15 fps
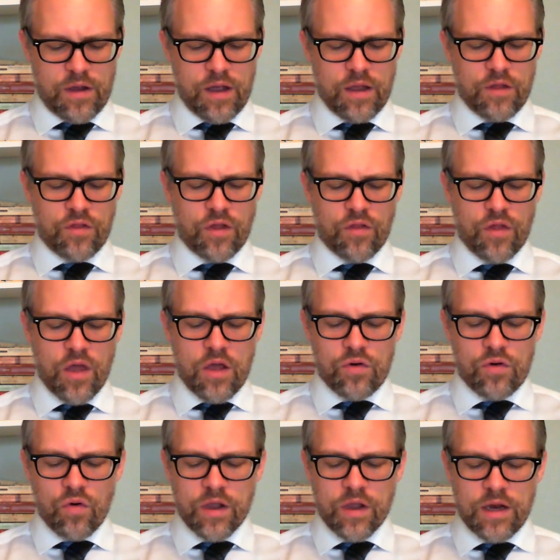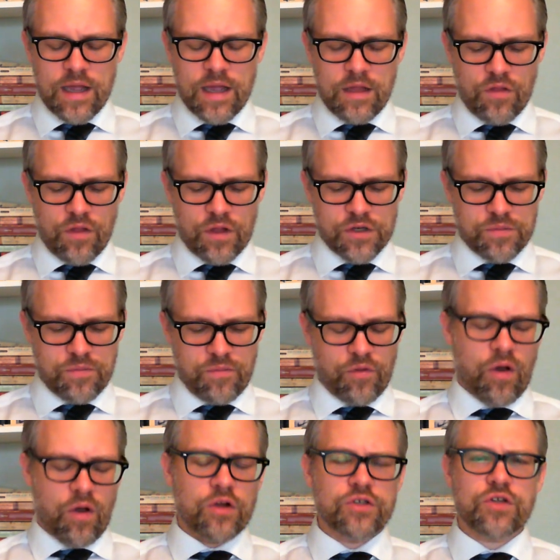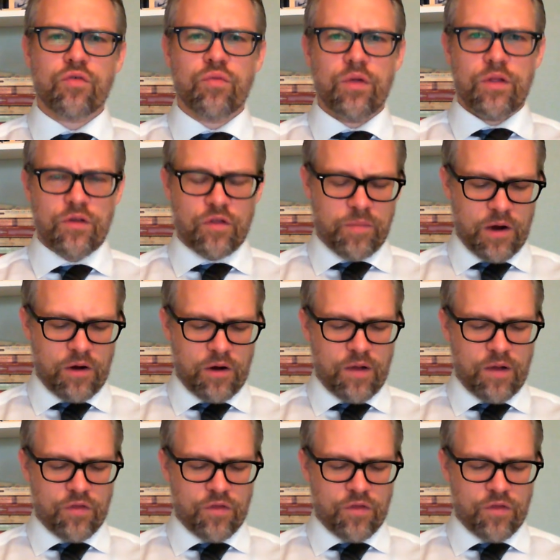He says, nor can any such, I'll just read this paragraph.